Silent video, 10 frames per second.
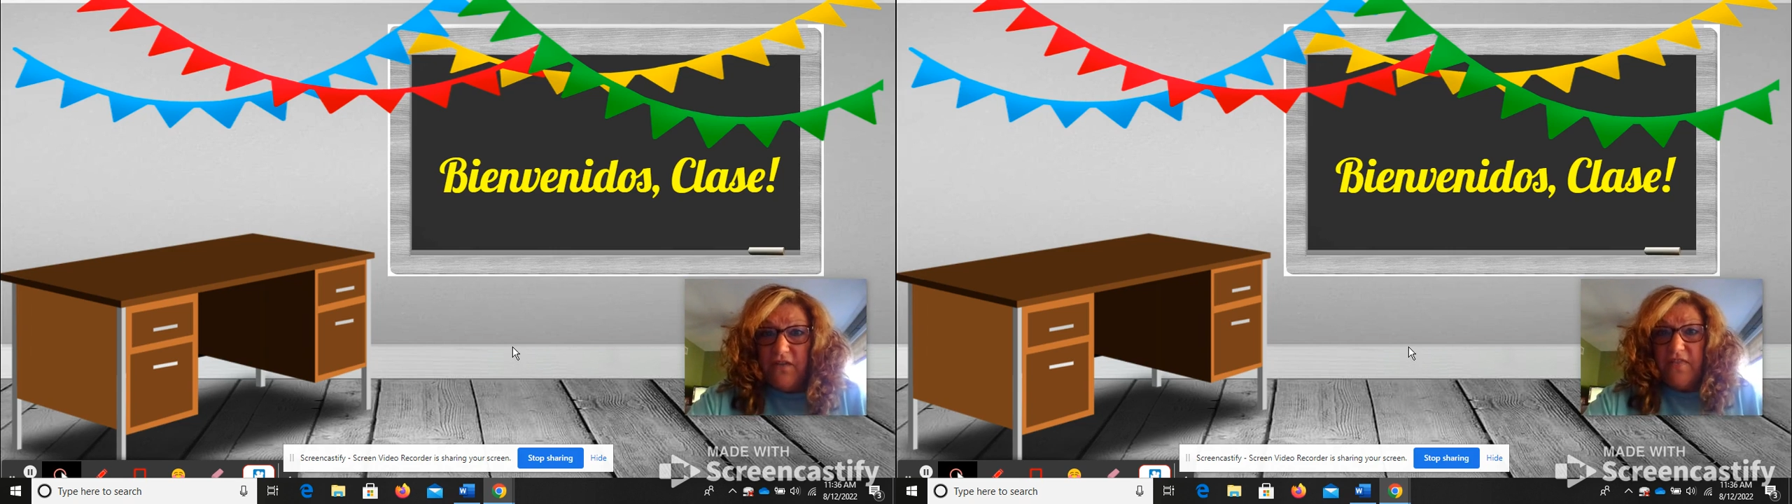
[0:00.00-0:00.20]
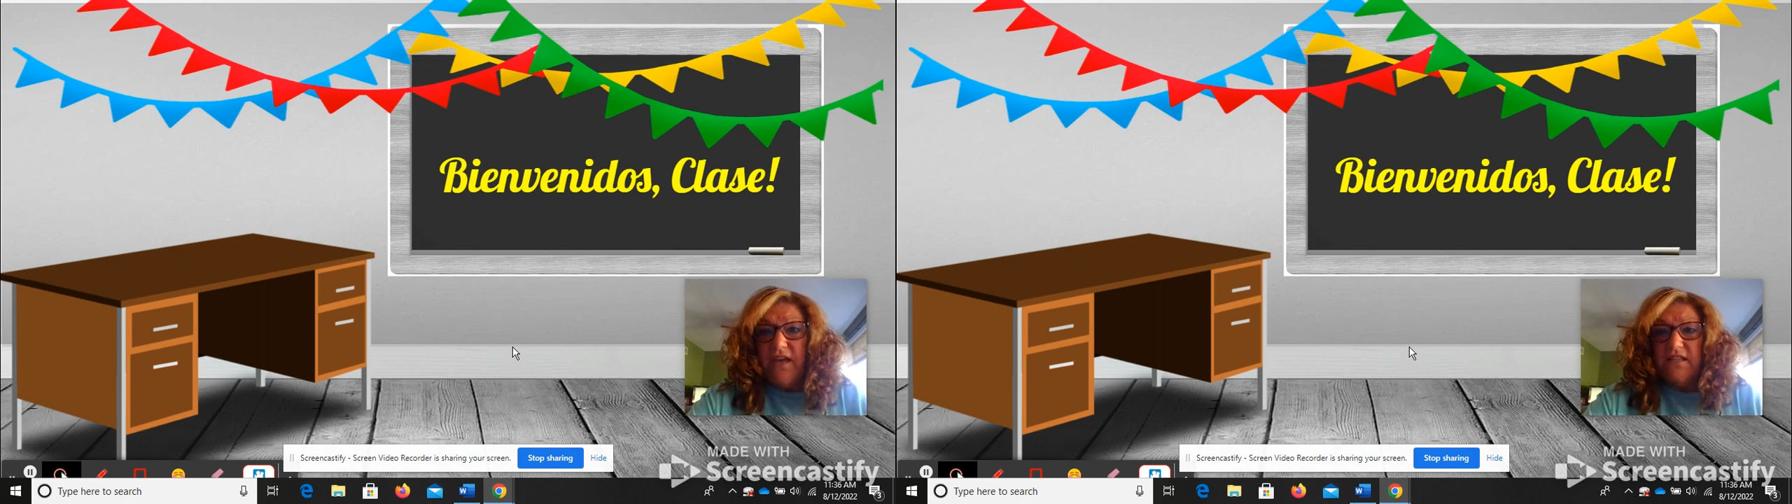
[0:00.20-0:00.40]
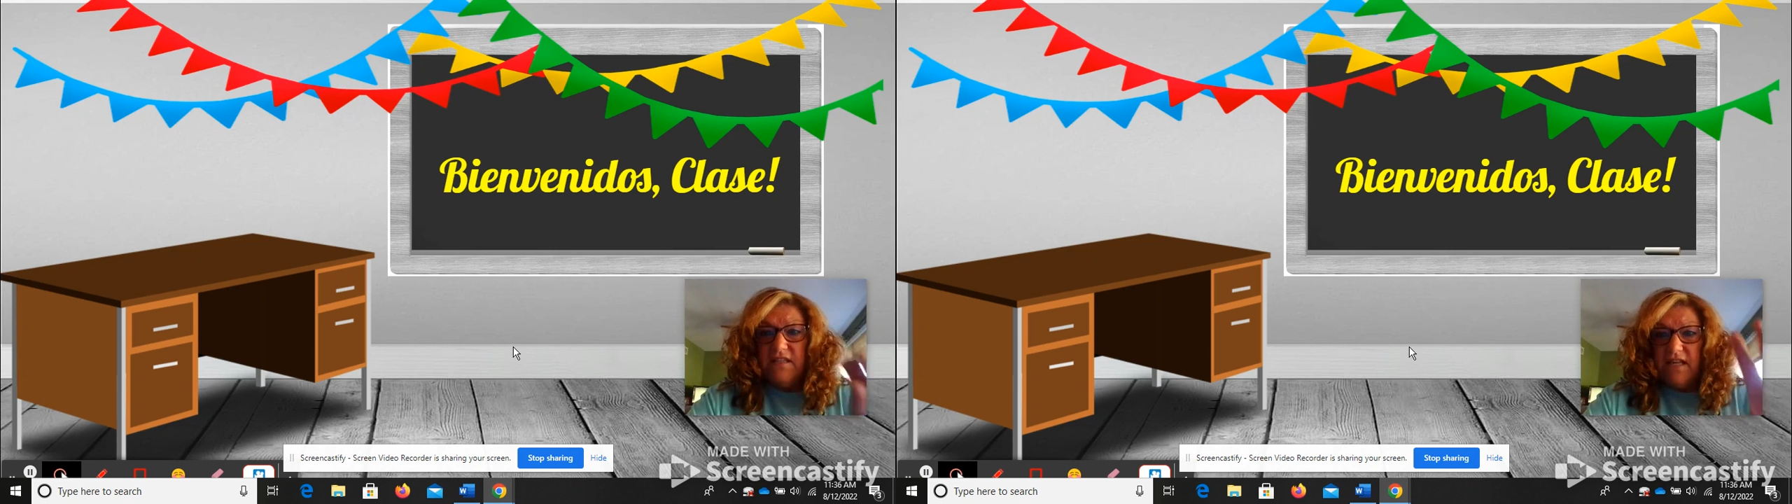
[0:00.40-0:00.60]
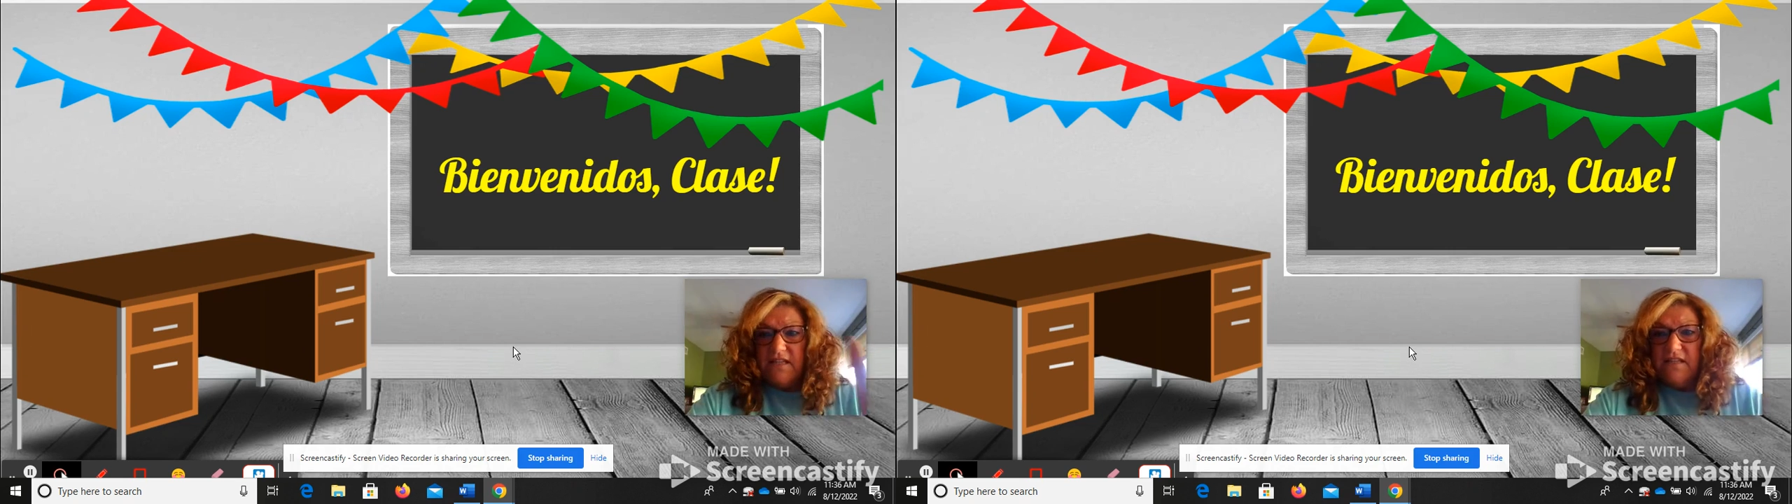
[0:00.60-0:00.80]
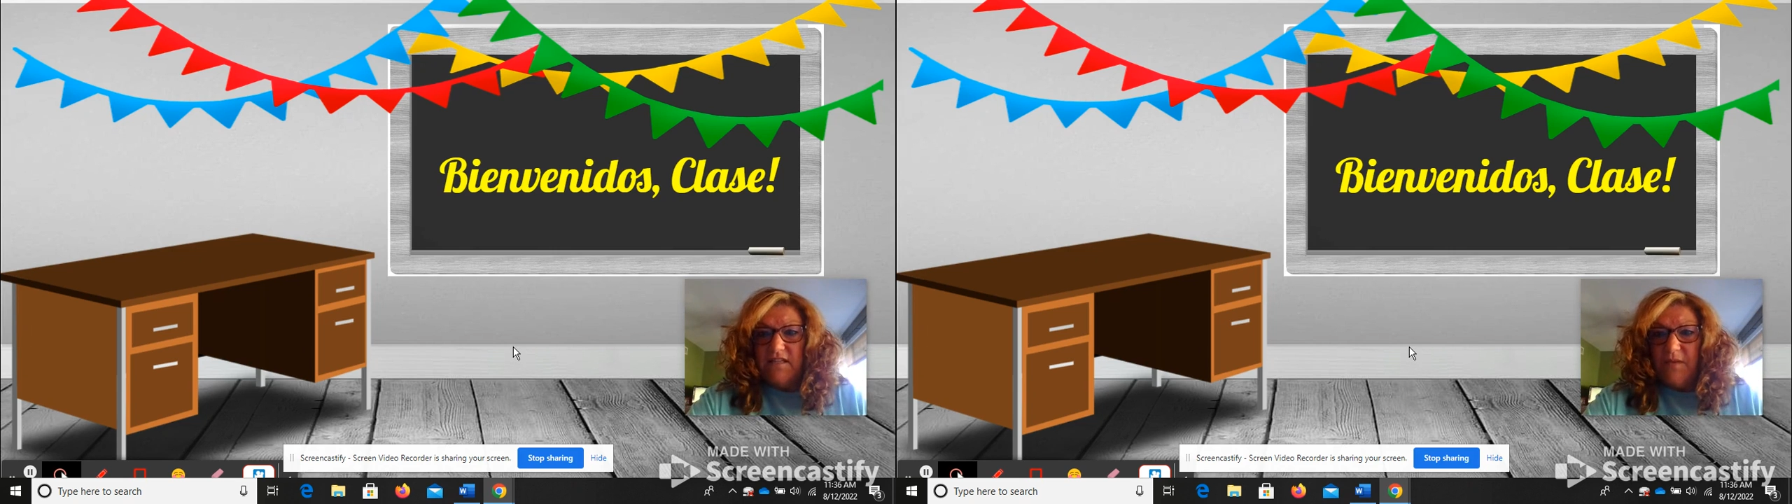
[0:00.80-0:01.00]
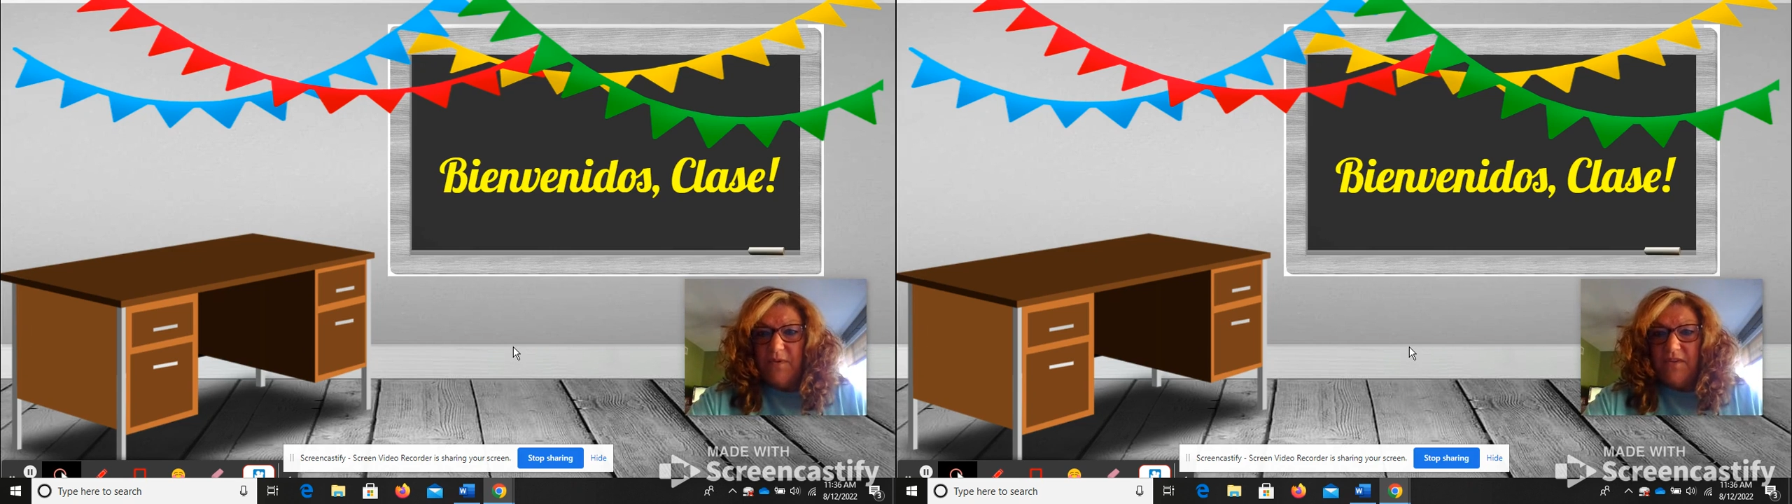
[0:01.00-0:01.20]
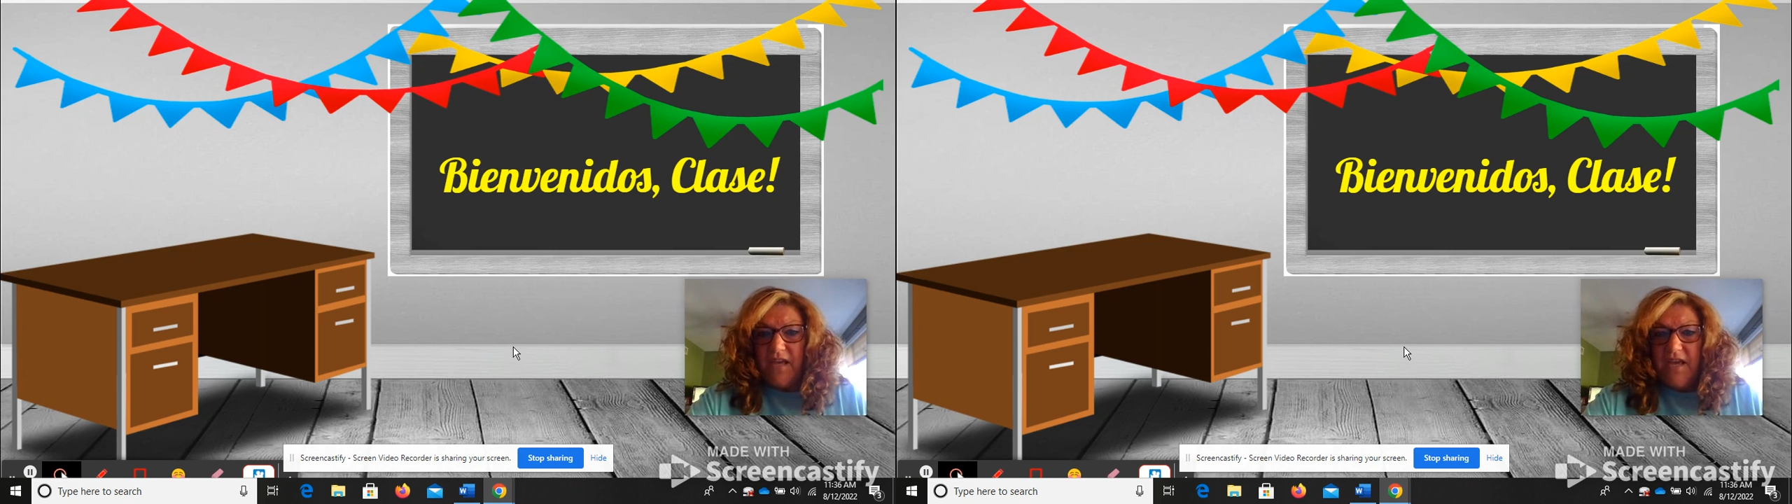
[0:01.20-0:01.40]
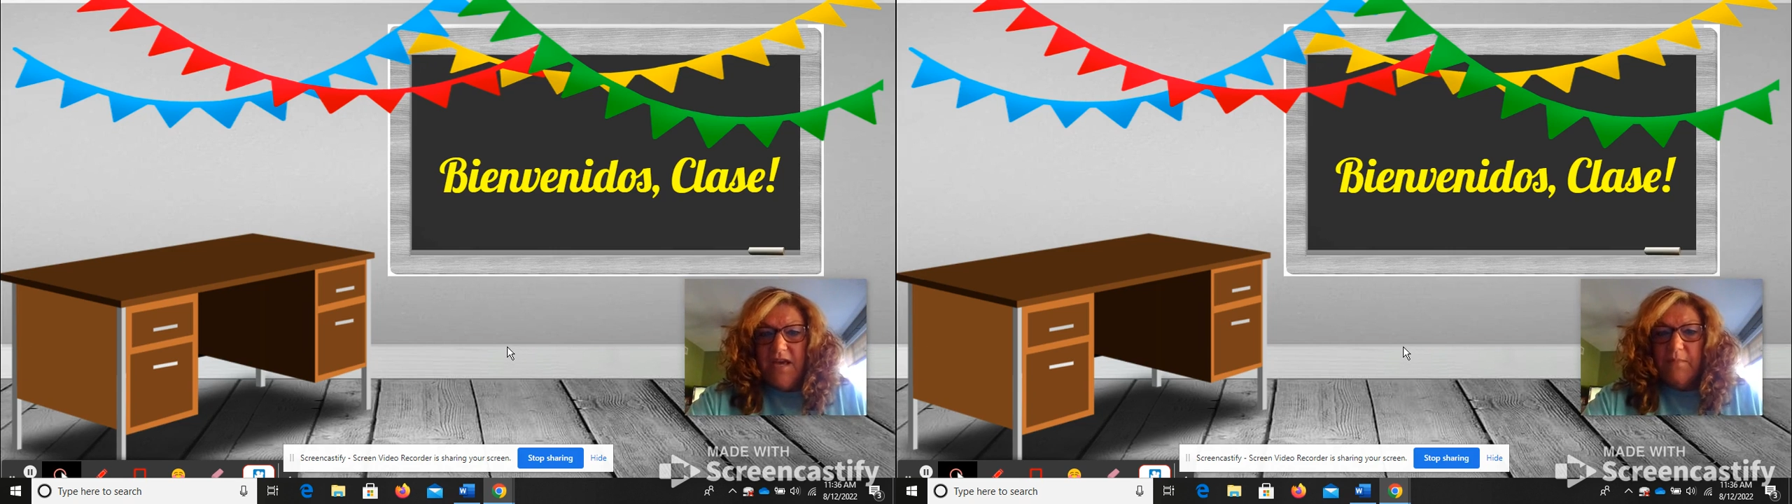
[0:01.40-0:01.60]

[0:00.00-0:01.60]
and that's a separate thing.